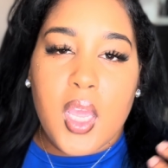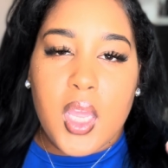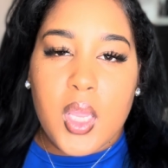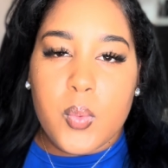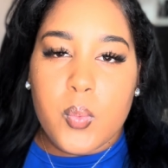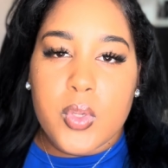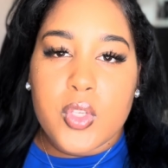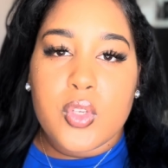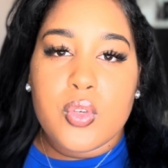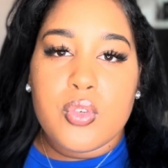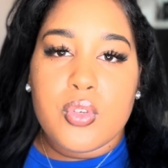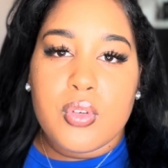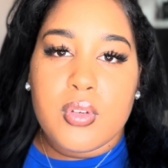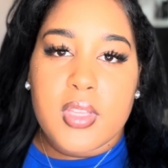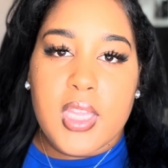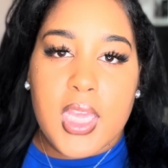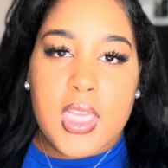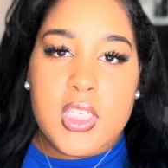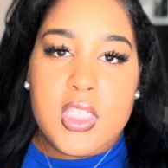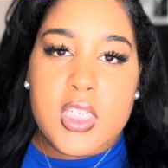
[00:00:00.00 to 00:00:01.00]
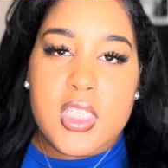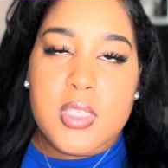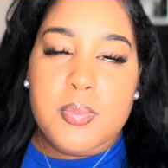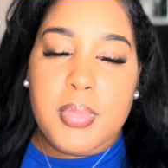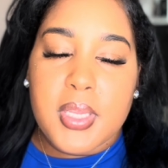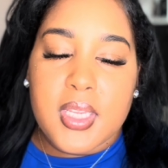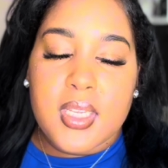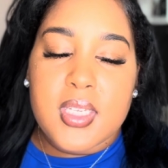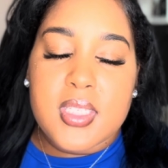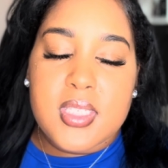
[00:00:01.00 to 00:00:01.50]
And when you do that, just
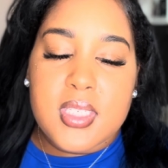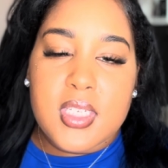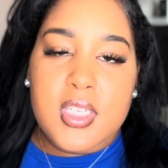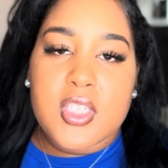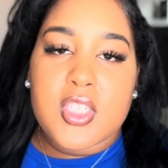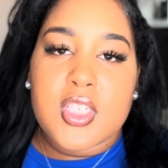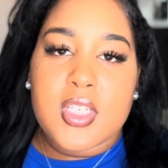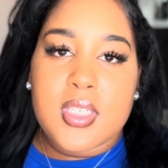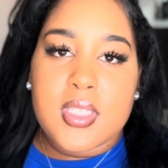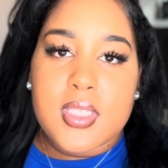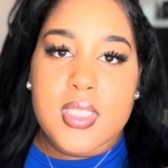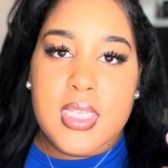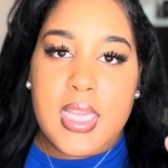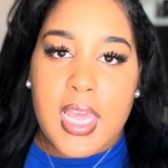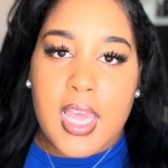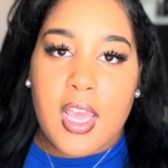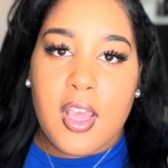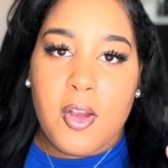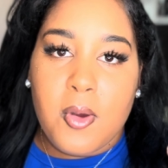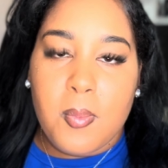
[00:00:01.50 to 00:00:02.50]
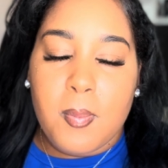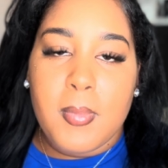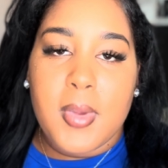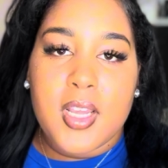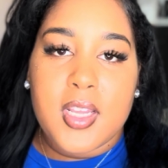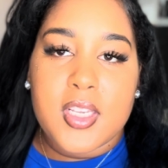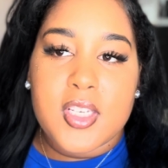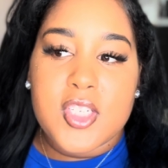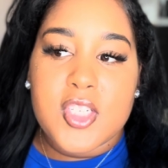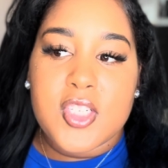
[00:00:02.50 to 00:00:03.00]
pay attention to how
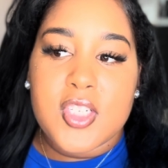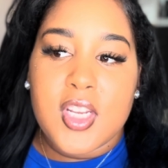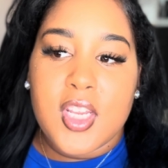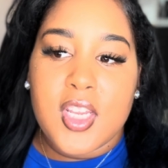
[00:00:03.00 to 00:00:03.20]
much,